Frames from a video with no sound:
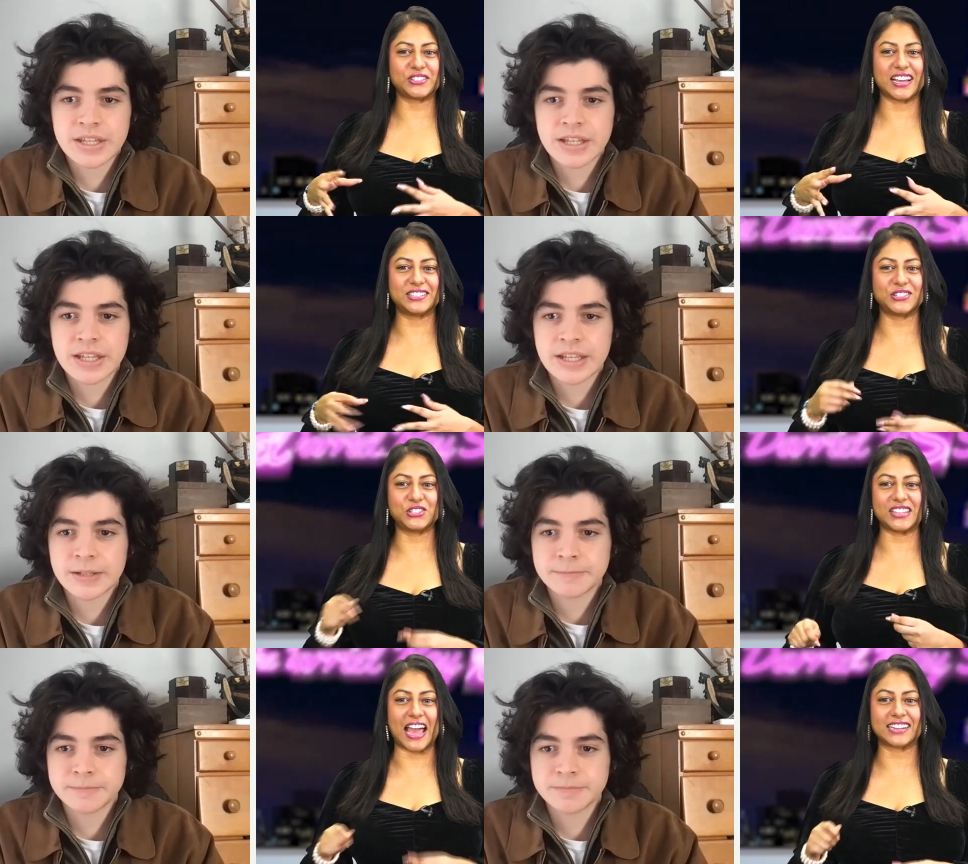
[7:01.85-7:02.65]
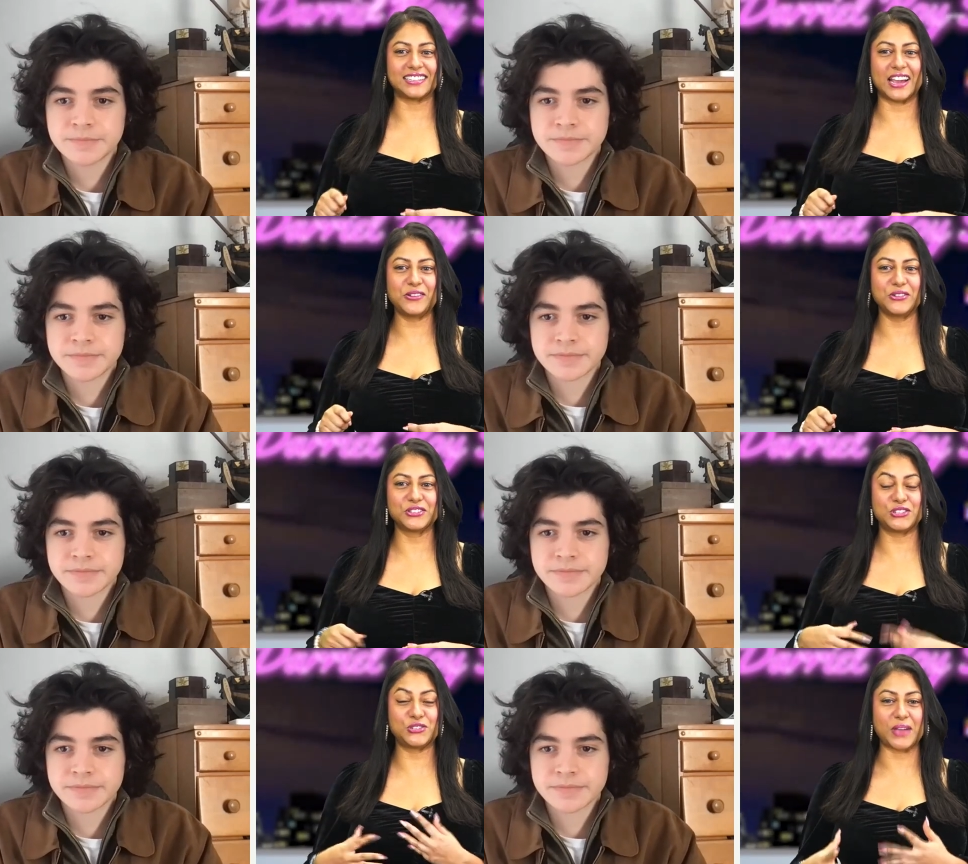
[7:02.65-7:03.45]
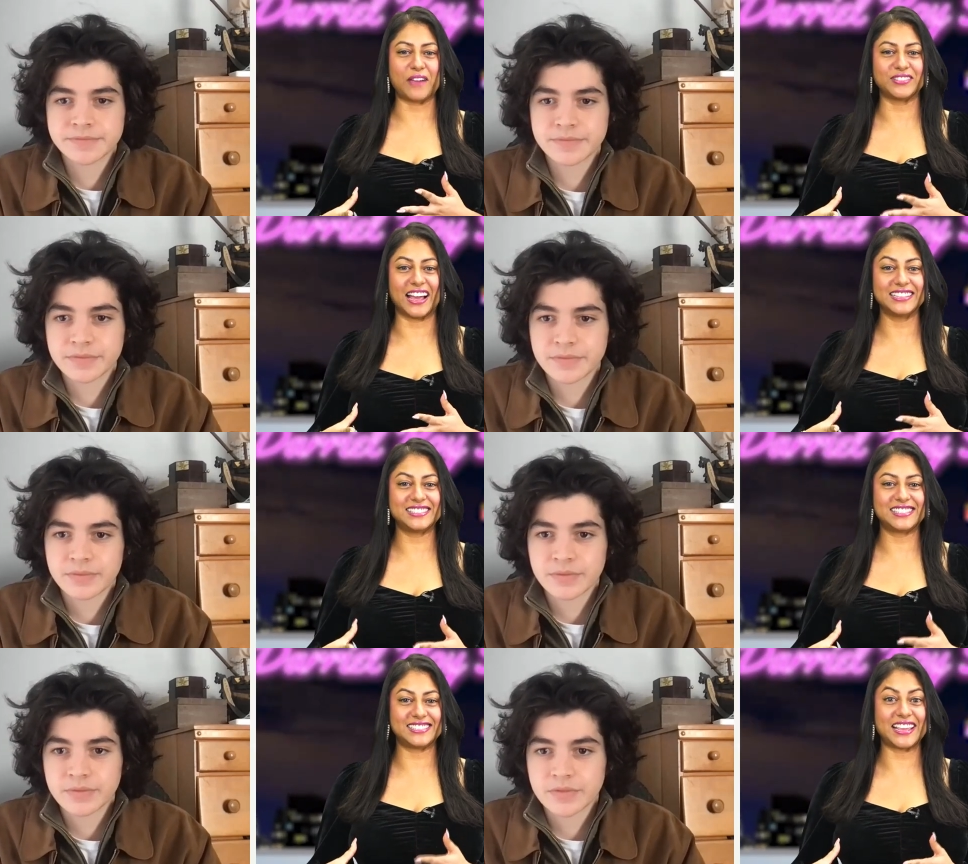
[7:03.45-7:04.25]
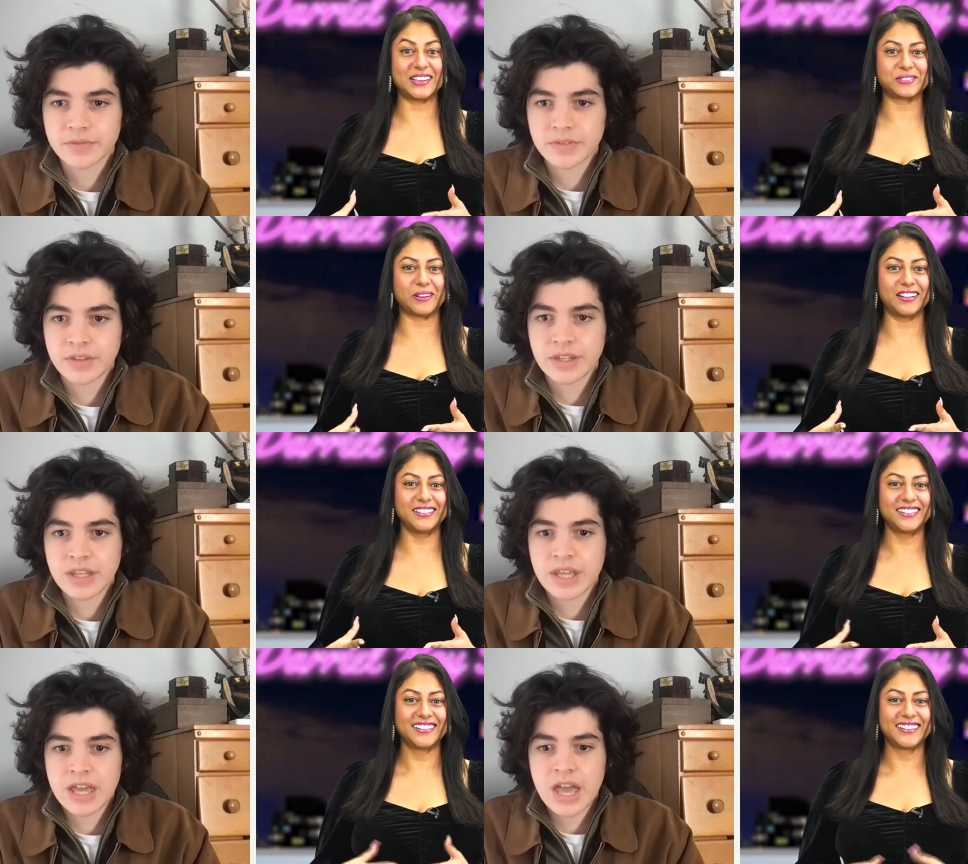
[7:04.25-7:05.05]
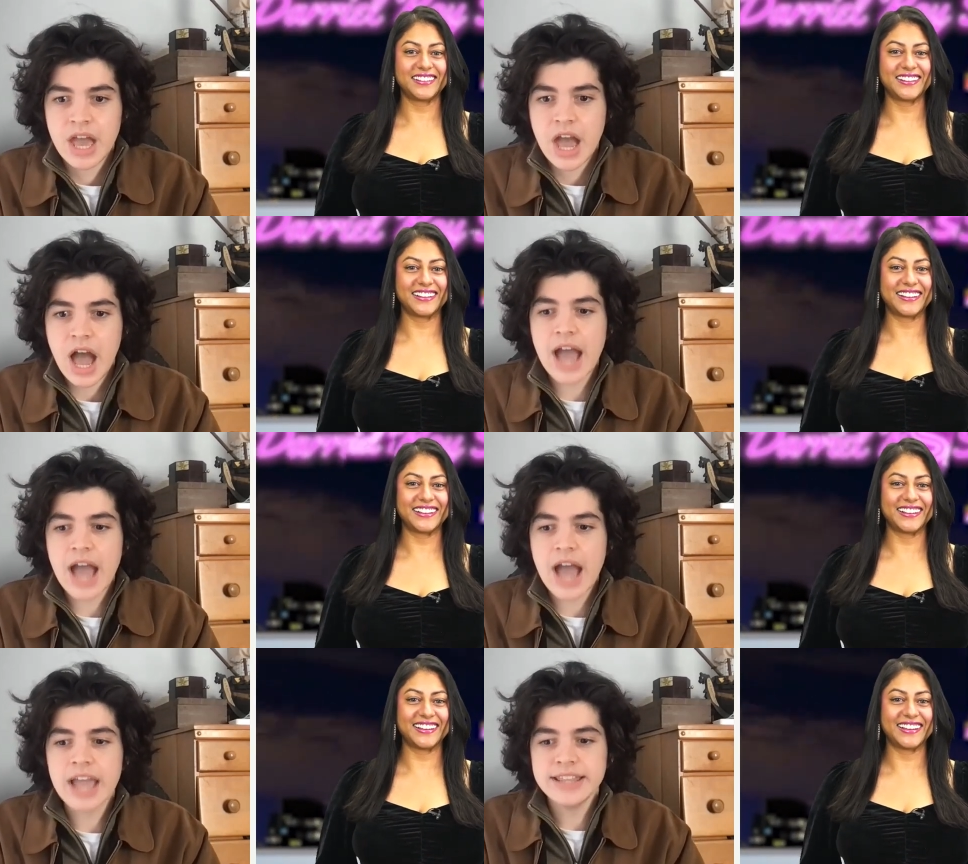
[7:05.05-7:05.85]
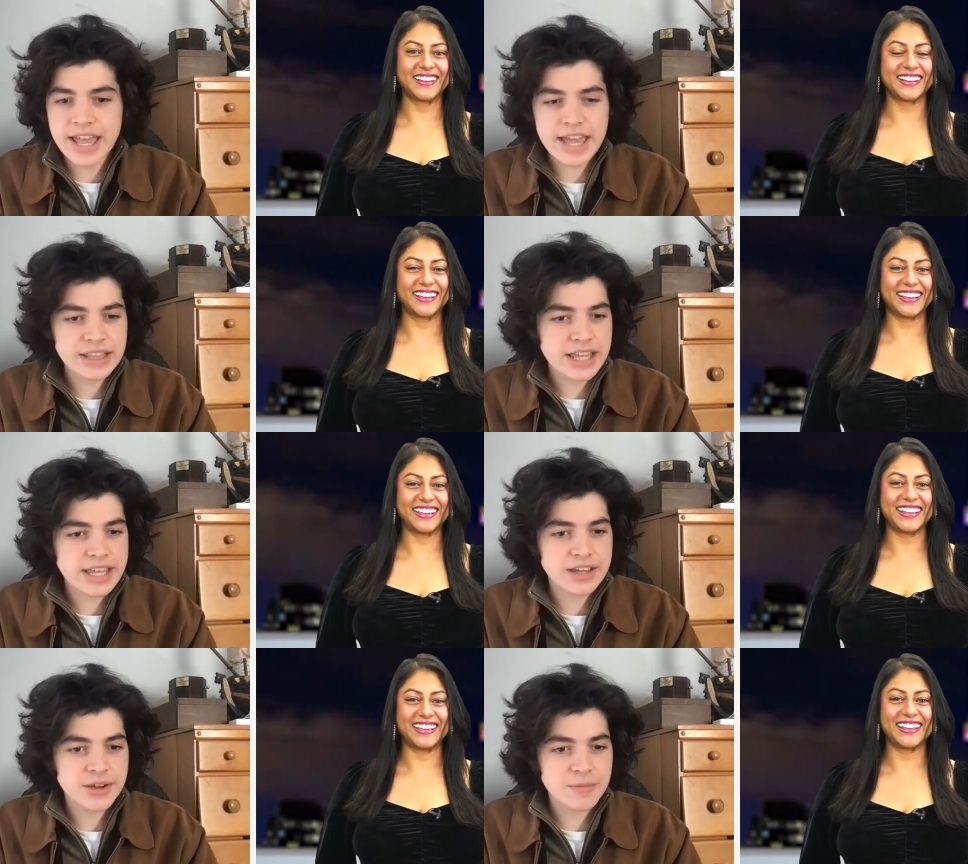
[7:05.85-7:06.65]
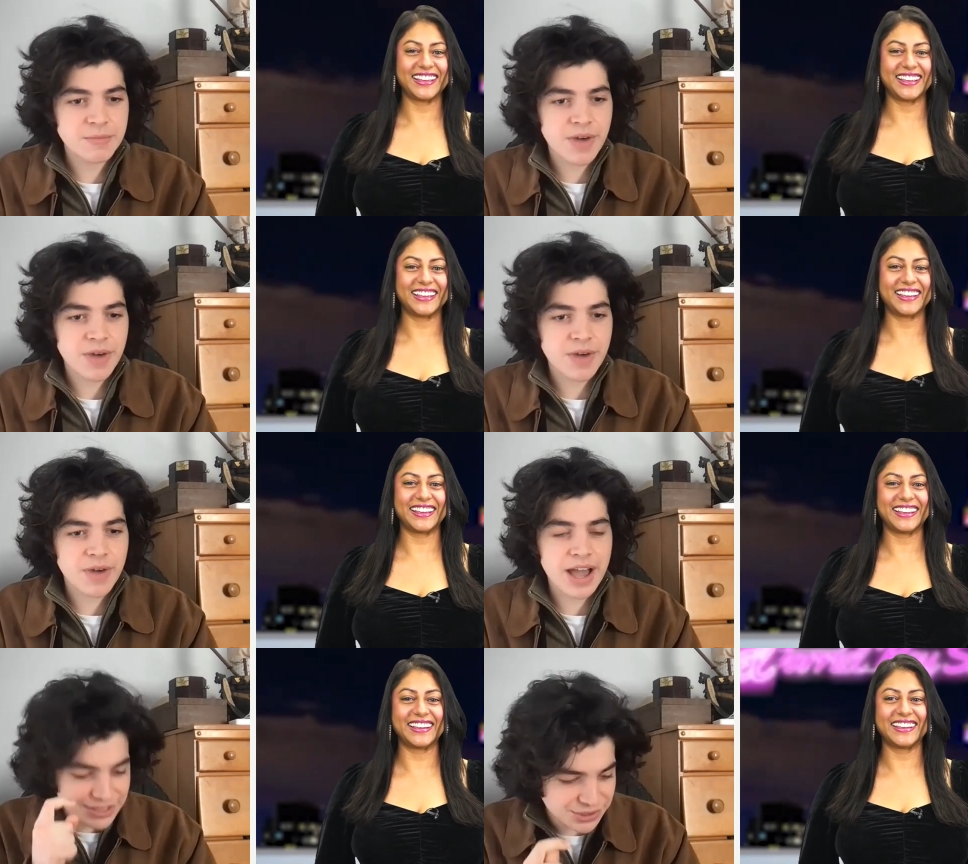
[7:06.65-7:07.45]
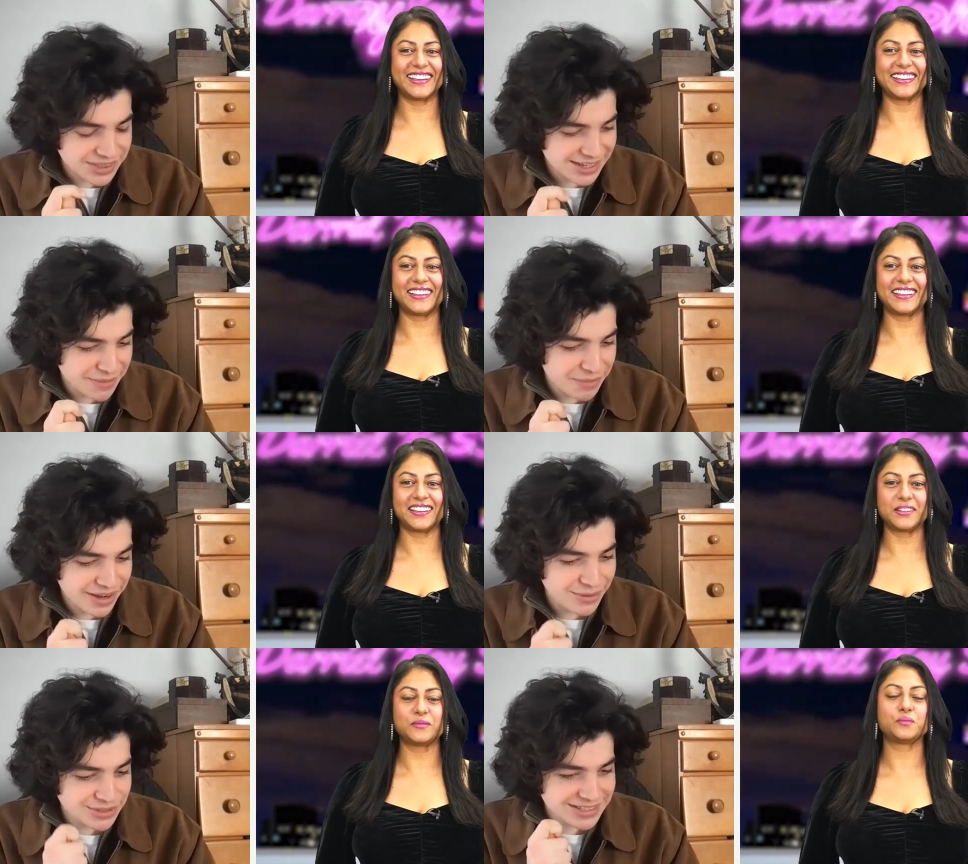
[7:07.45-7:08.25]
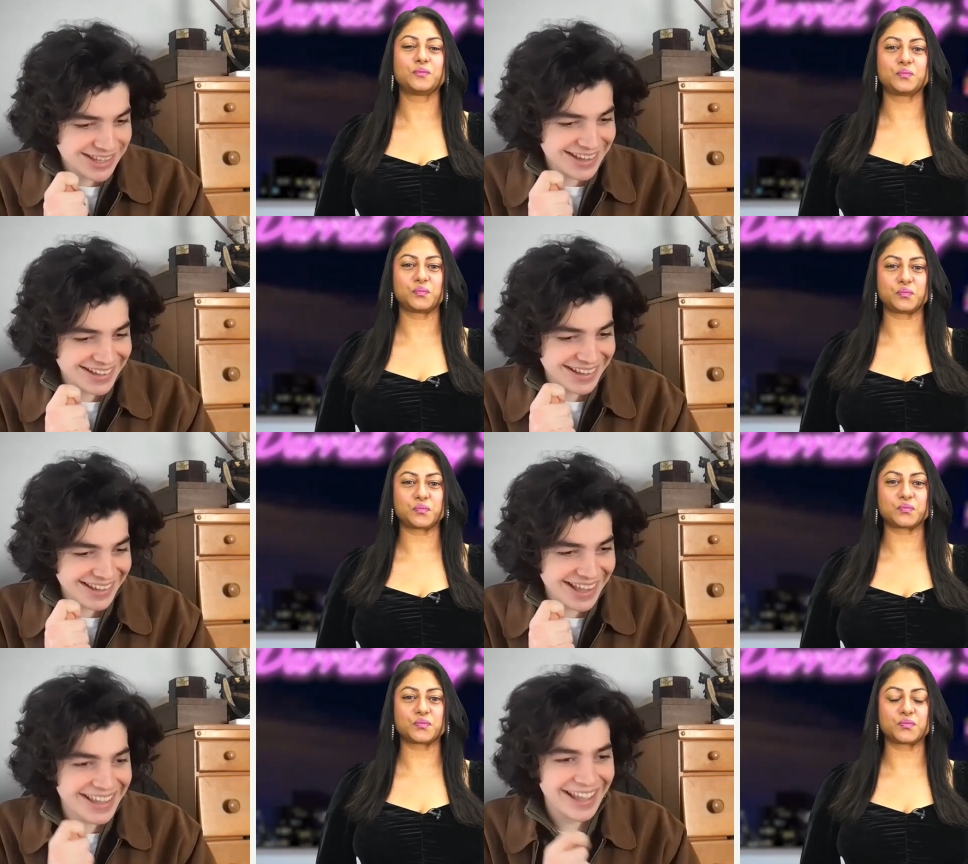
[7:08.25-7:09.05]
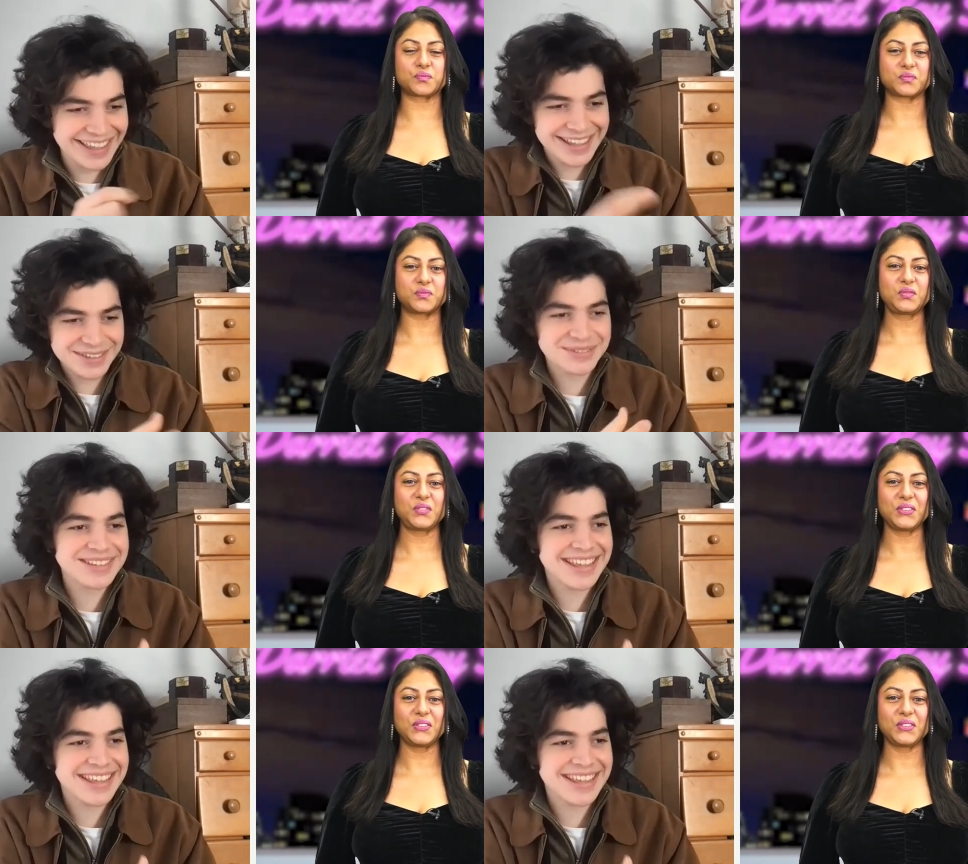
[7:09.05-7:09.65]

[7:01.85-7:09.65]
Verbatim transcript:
Speaker 1: had to just act it out, or did you have lines to say as well?
Speaker 2: I did. I had like um, I, I still think I remember. It was like he